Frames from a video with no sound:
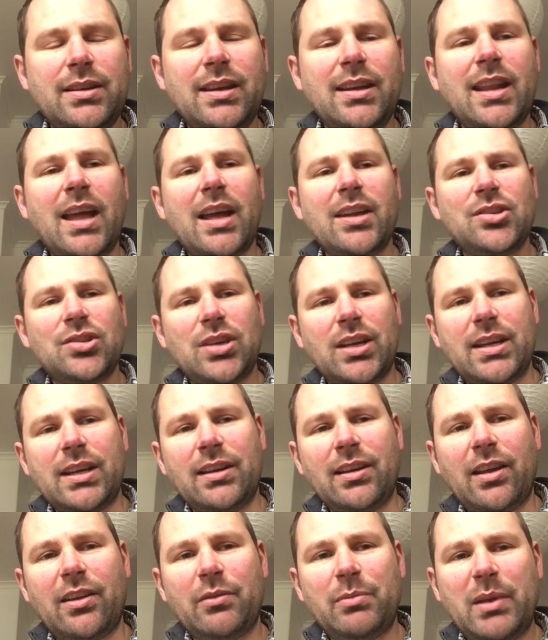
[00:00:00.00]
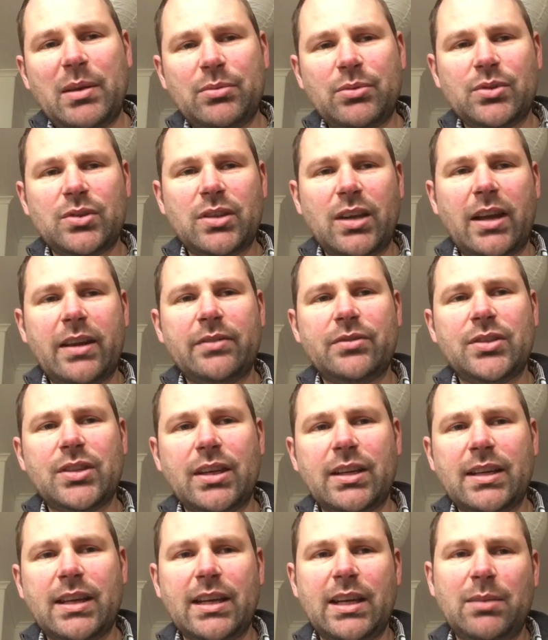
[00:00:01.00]
largely a lot of people's lives
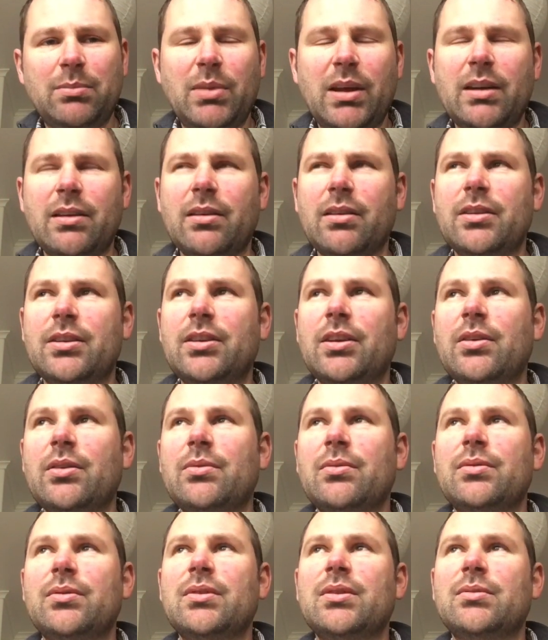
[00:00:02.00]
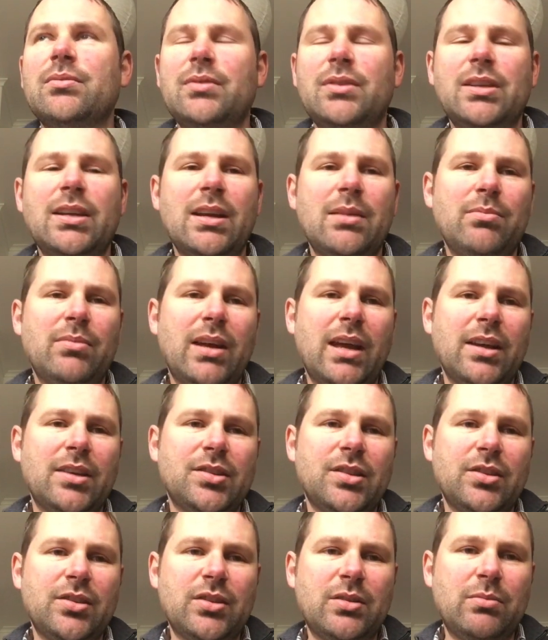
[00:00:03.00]
are getting better. You get
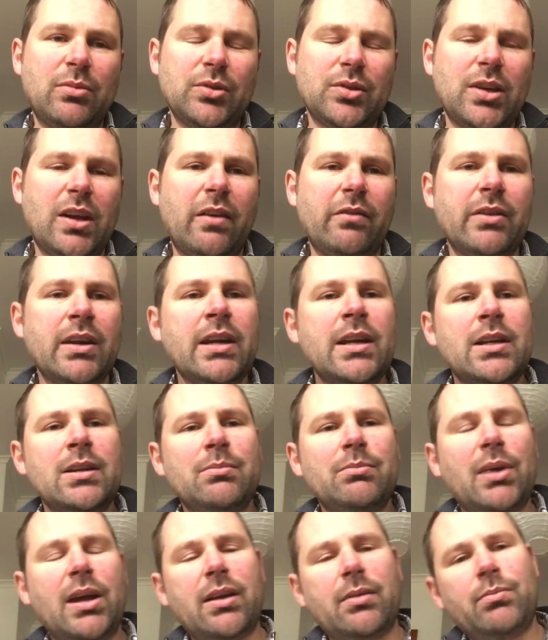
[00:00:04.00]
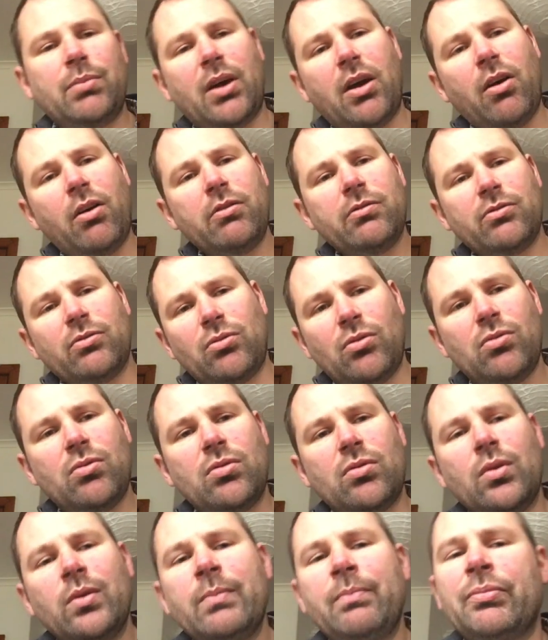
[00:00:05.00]
access to more stuff, but
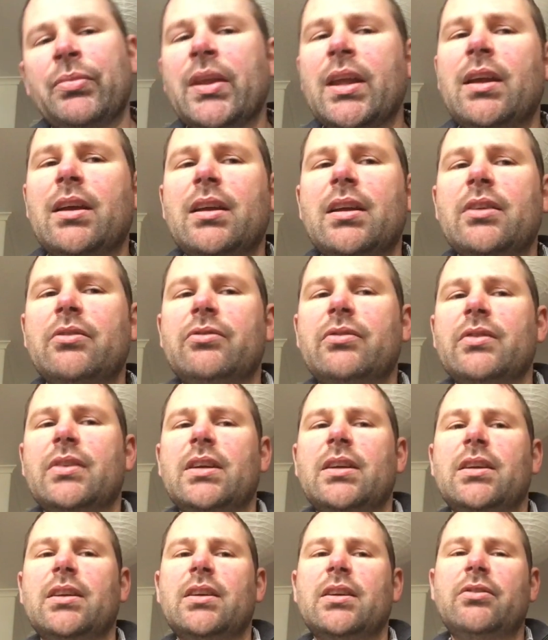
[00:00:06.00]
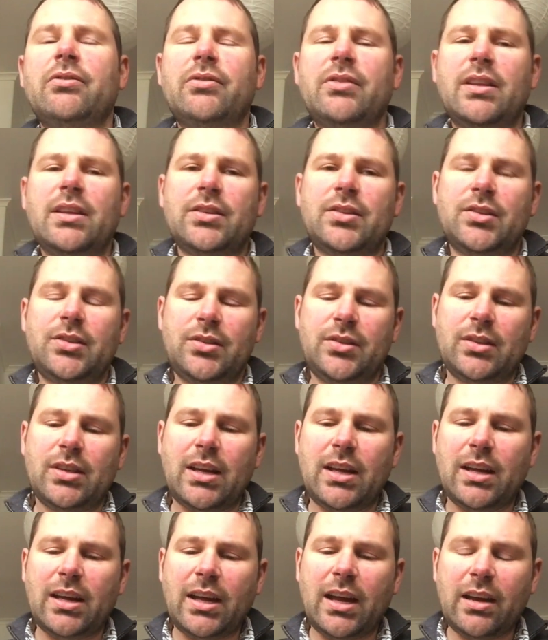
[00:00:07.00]
overall, if this
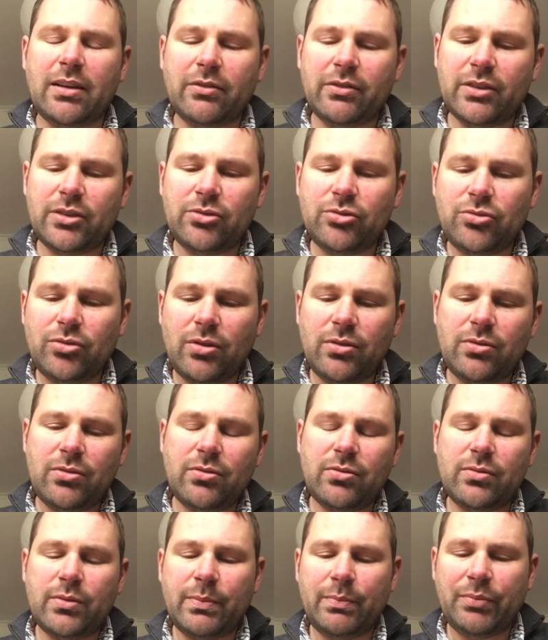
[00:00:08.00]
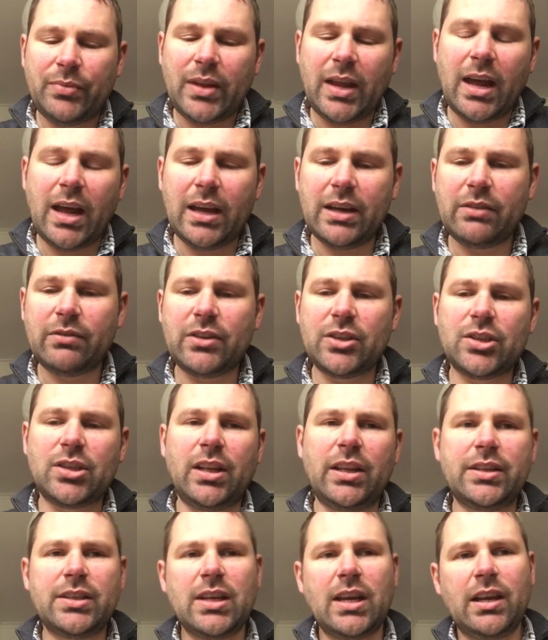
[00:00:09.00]
out of control
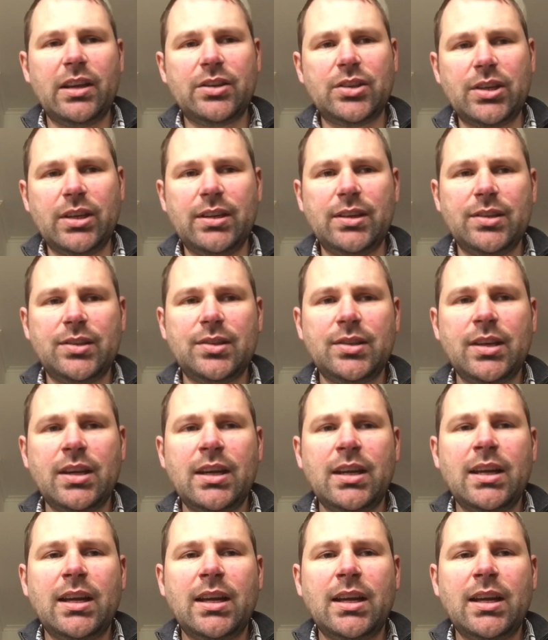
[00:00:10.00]
artificial intelligence